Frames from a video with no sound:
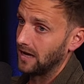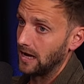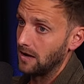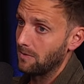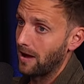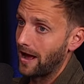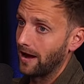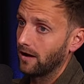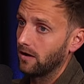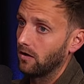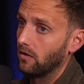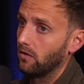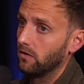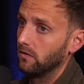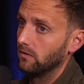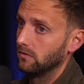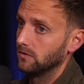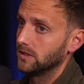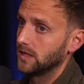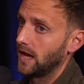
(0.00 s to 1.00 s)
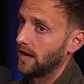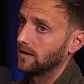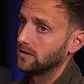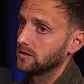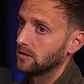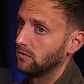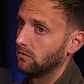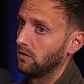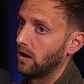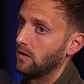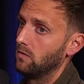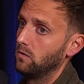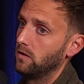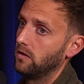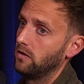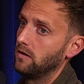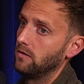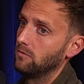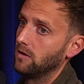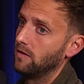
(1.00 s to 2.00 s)
T-Mac on Tex and run
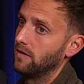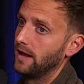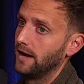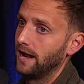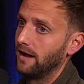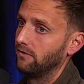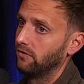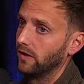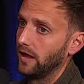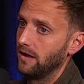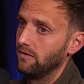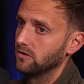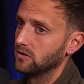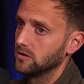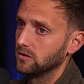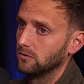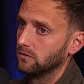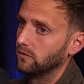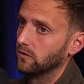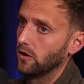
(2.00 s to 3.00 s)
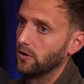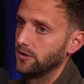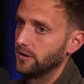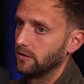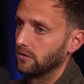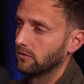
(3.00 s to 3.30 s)
with him, and then have Lever still floating.